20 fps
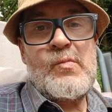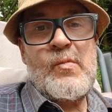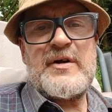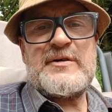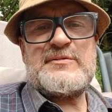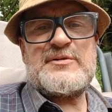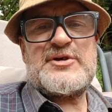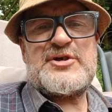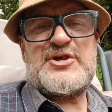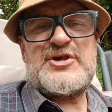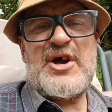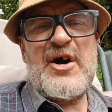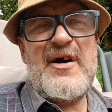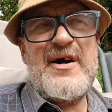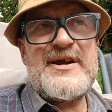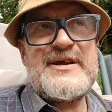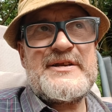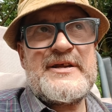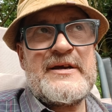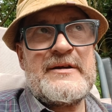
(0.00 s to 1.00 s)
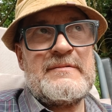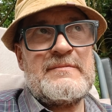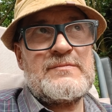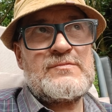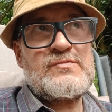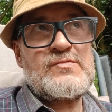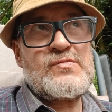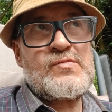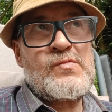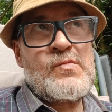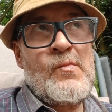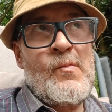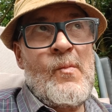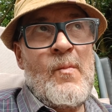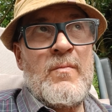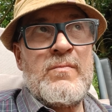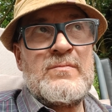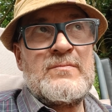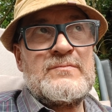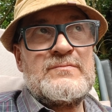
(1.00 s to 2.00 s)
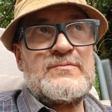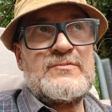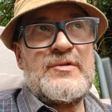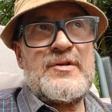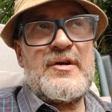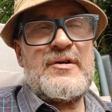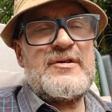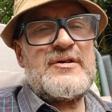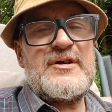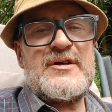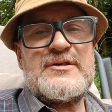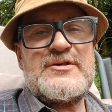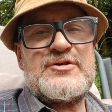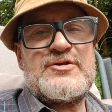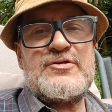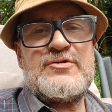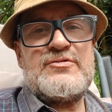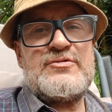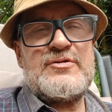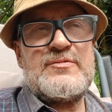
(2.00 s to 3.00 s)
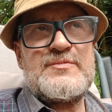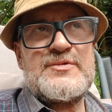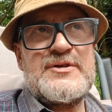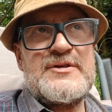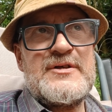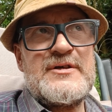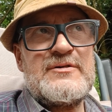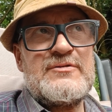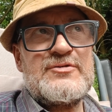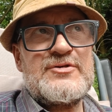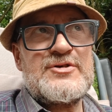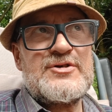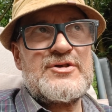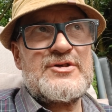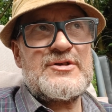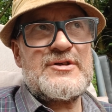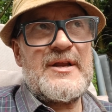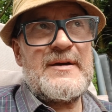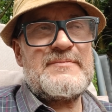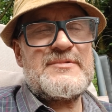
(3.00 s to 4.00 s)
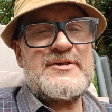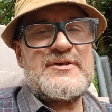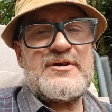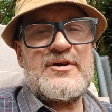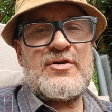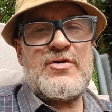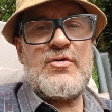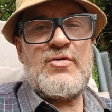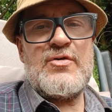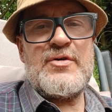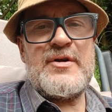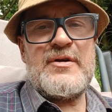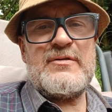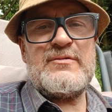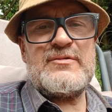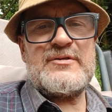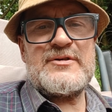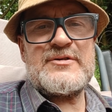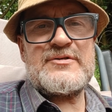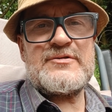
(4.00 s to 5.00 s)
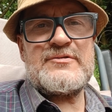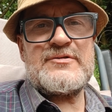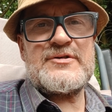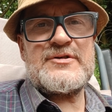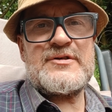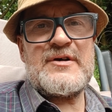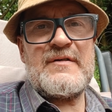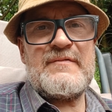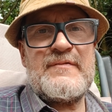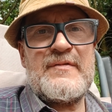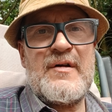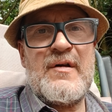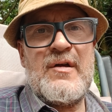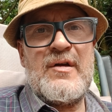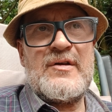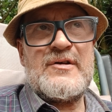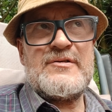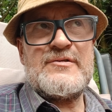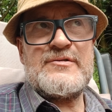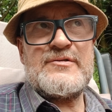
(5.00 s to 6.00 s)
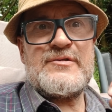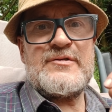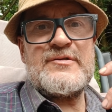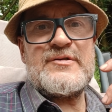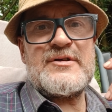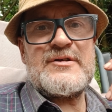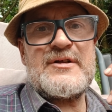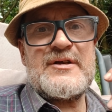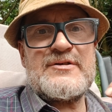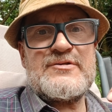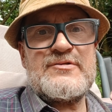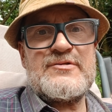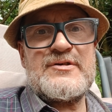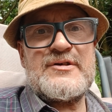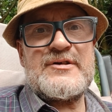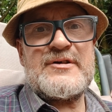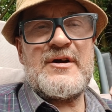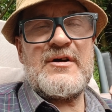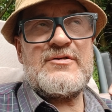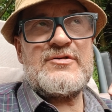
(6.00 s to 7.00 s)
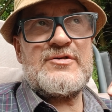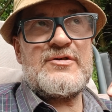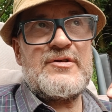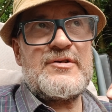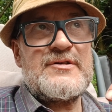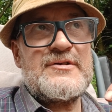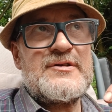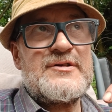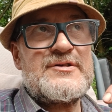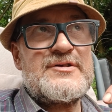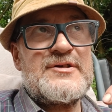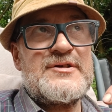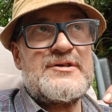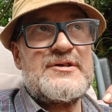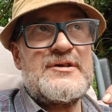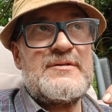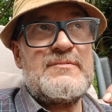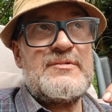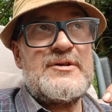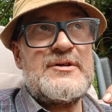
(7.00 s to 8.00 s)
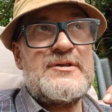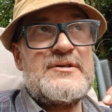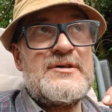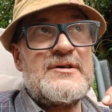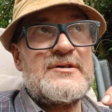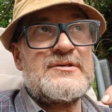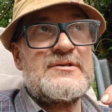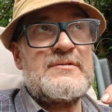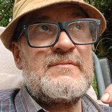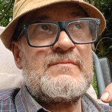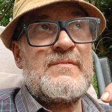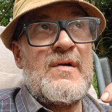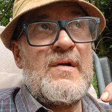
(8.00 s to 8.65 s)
It was tiny. And they had 2 rooms and they all slept in a corner, all this sort of stuff. I don't think that sort of thing goes on in the city, but it does.